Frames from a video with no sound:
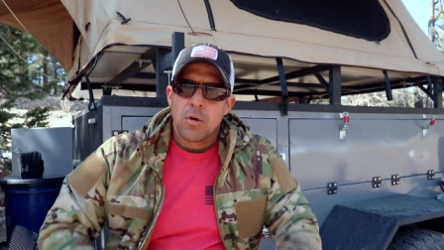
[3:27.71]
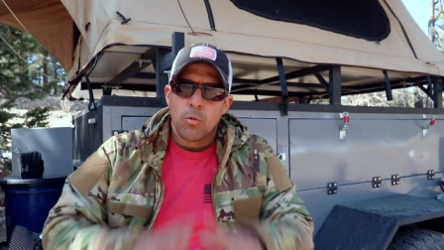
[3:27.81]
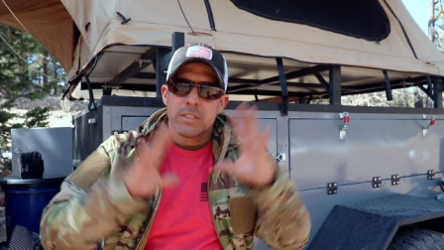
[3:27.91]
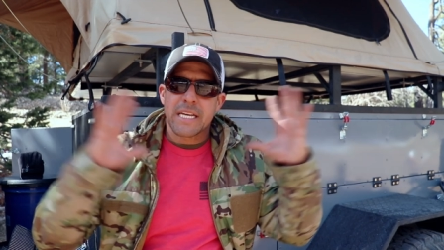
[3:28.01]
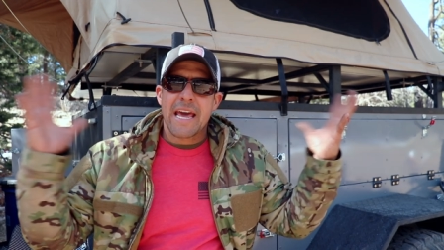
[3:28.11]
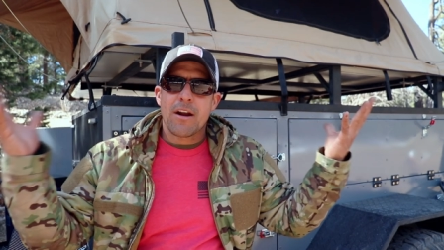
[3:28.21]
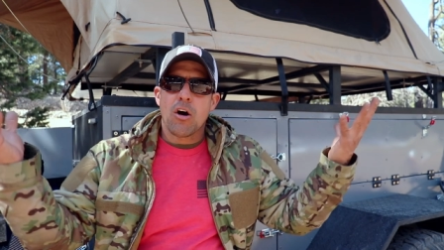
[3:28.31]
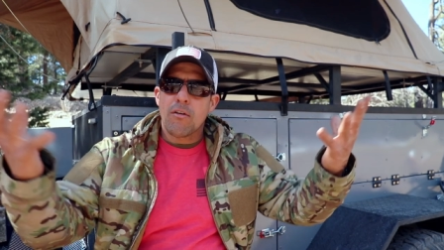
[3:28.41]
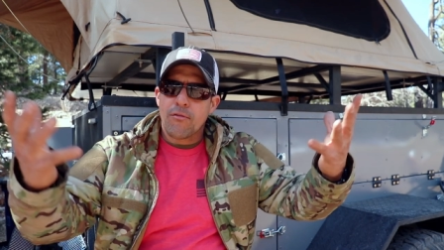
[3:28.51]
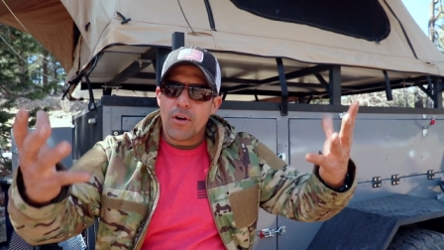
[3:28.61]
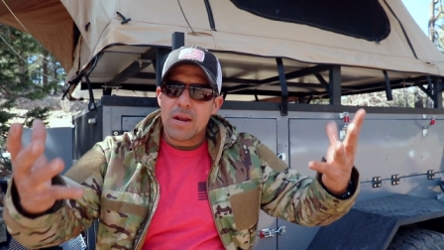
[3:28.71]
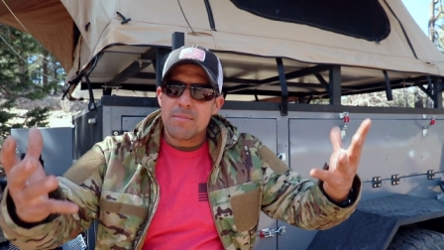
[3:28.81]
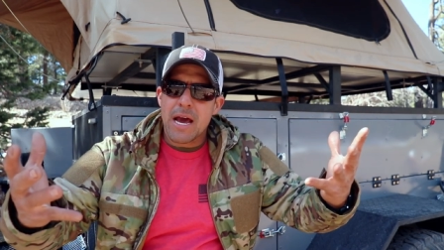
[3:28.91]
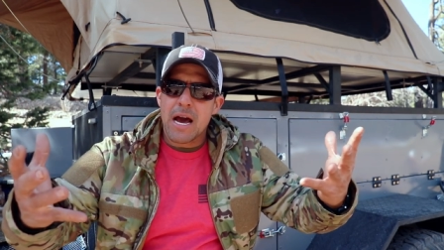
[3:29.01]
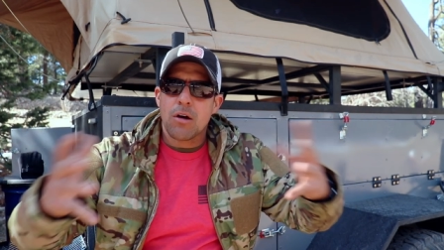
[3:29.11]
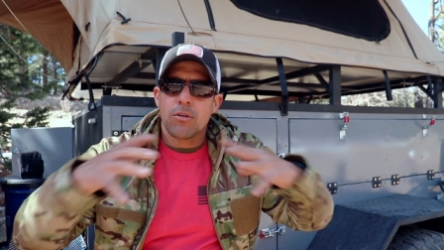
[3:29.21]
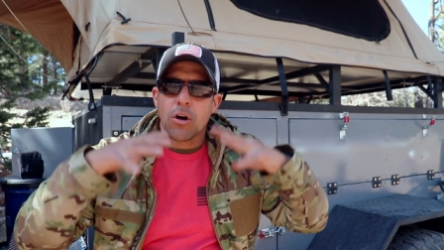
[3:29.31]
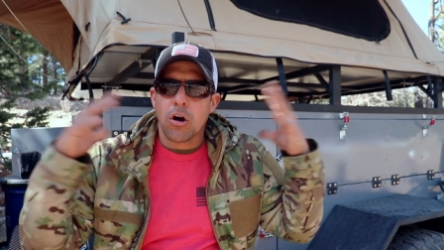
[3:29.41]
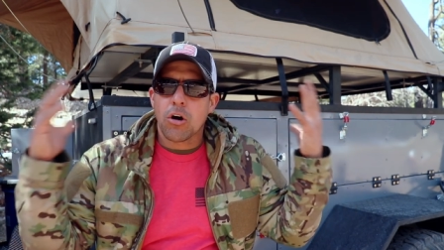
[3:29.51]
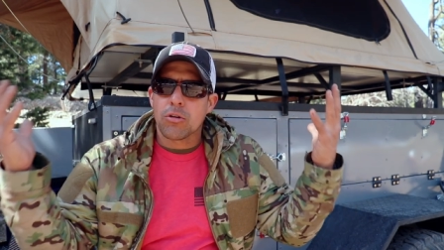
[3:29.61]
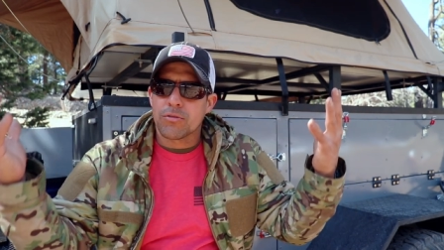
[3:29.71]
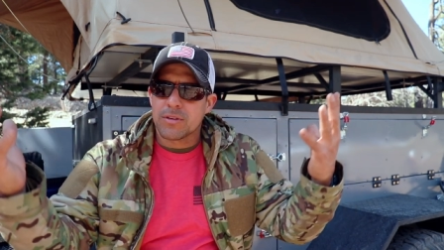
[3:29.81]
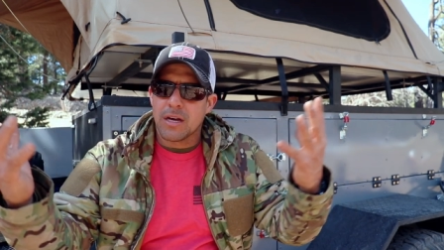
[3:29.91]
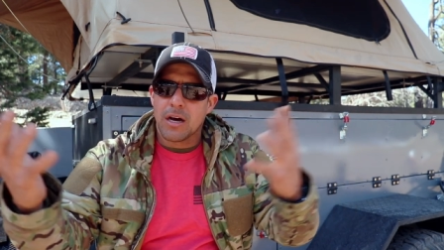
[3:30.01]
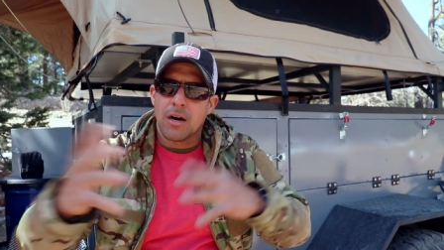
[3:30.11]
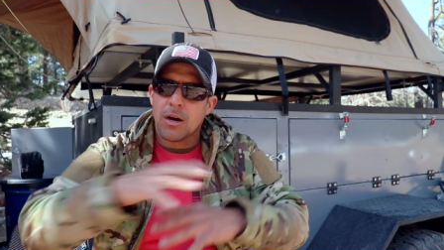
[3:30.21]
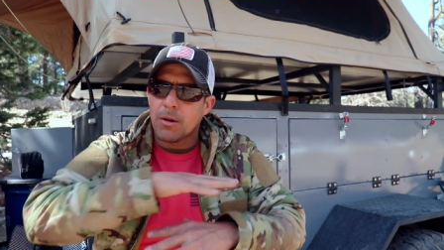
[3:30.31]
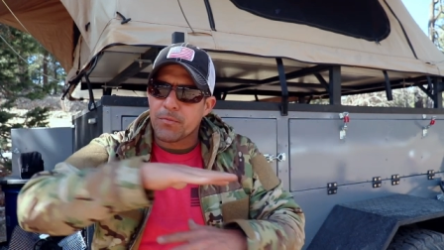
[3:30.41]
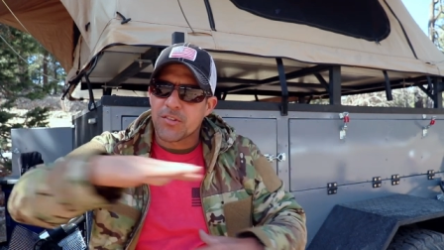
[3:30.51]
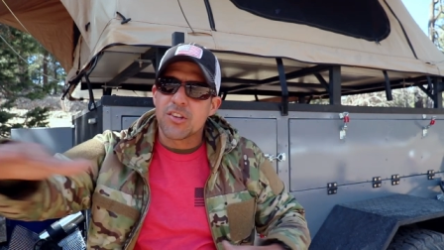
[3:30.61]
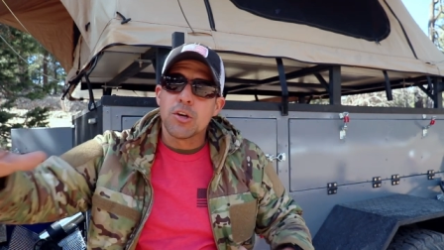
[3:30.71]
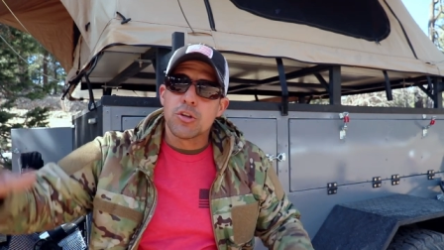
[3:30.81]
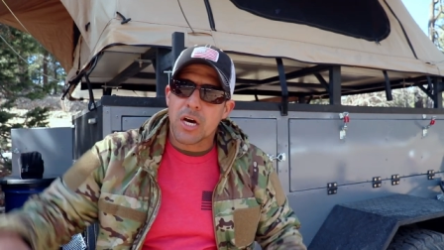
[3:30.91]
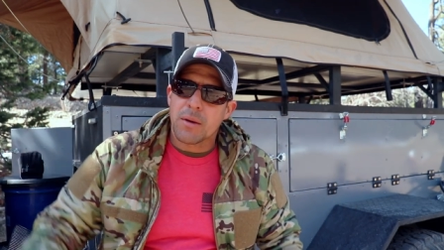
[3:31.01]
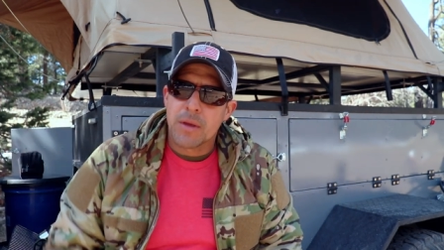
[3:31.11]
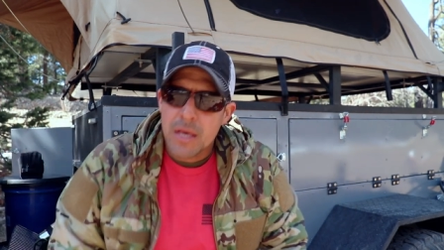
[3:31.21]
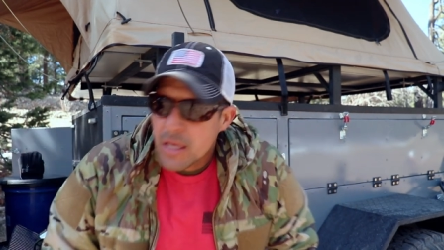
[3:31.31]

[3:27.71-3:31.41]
Once I had it all framed out, all uh, sealed up,